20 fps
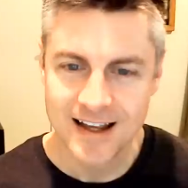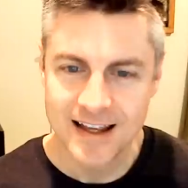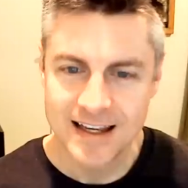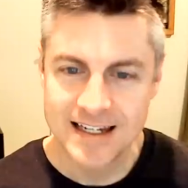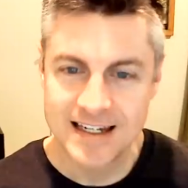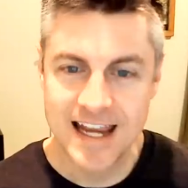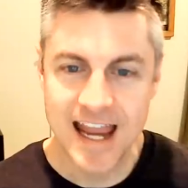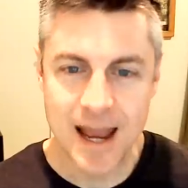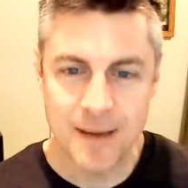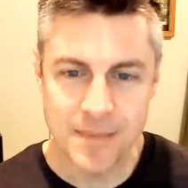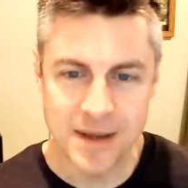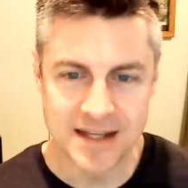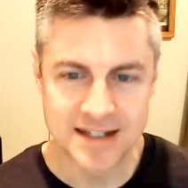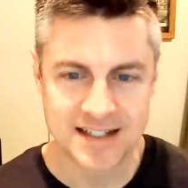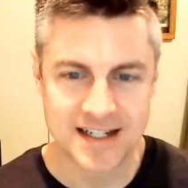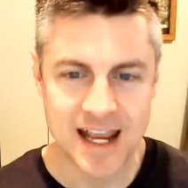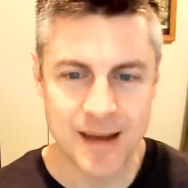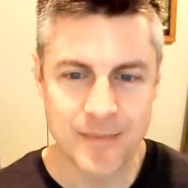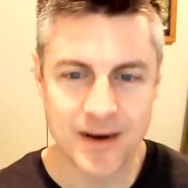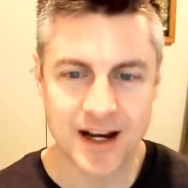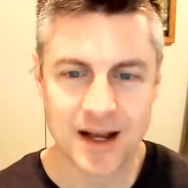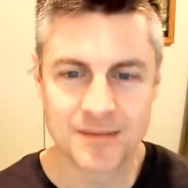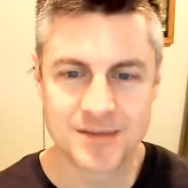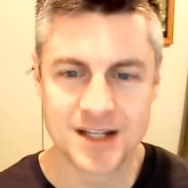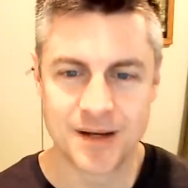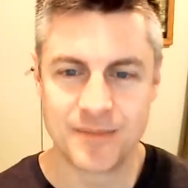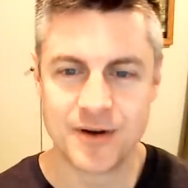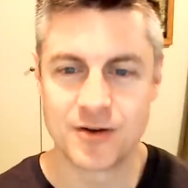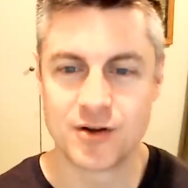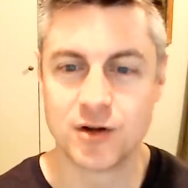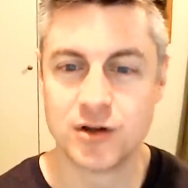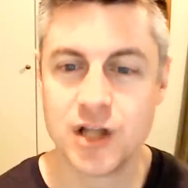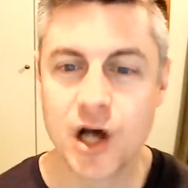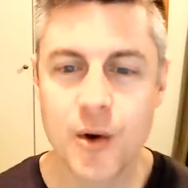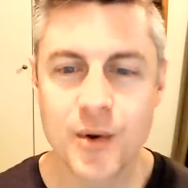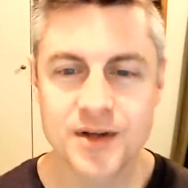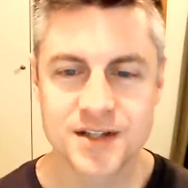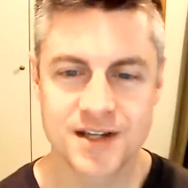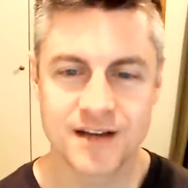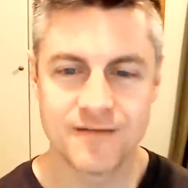Kemet. Kemet comes up here. The
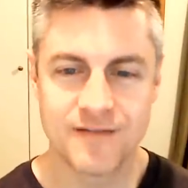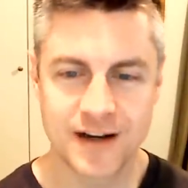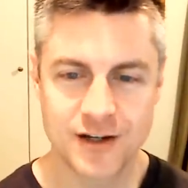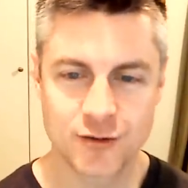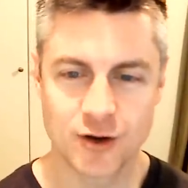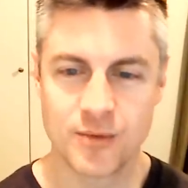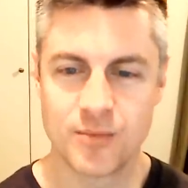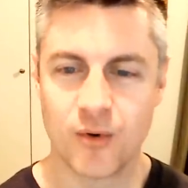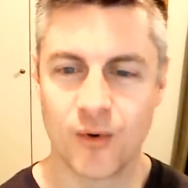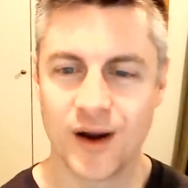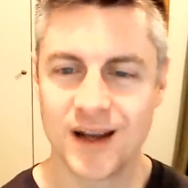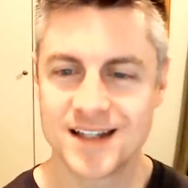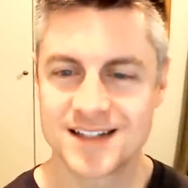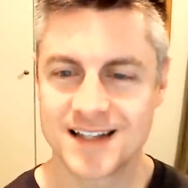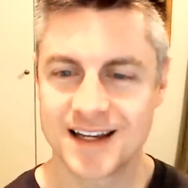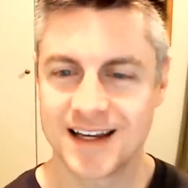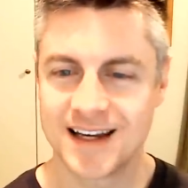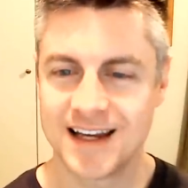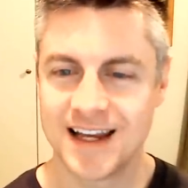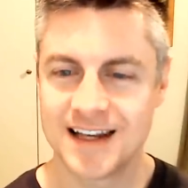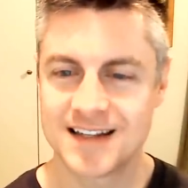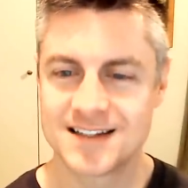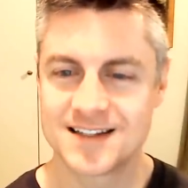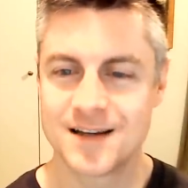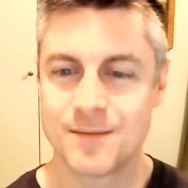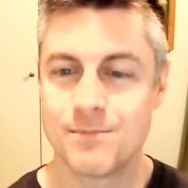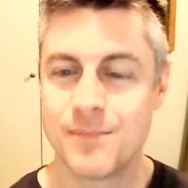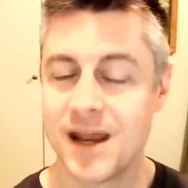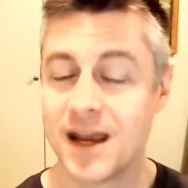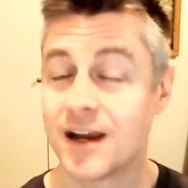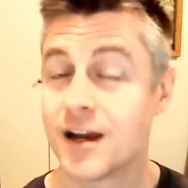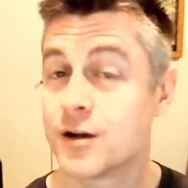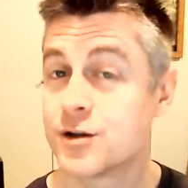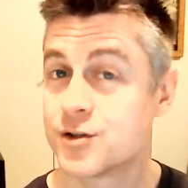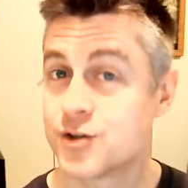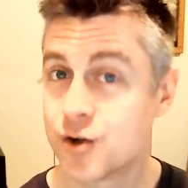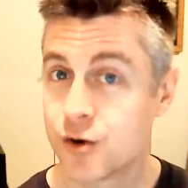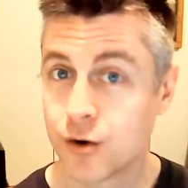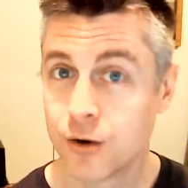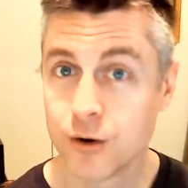lowest victory points gets to pick
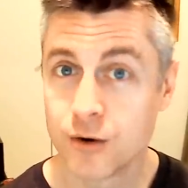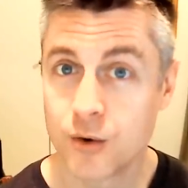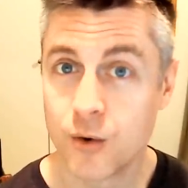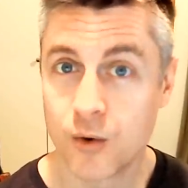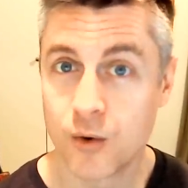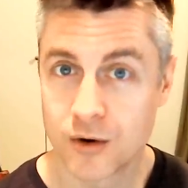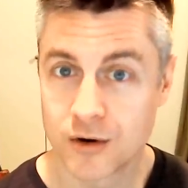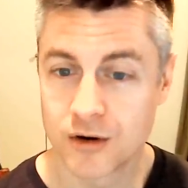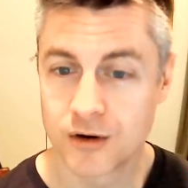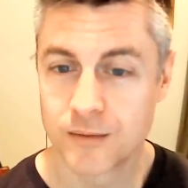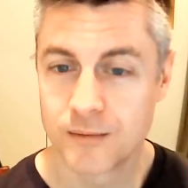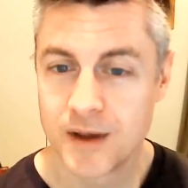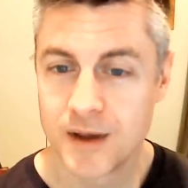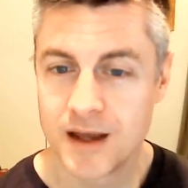turn order.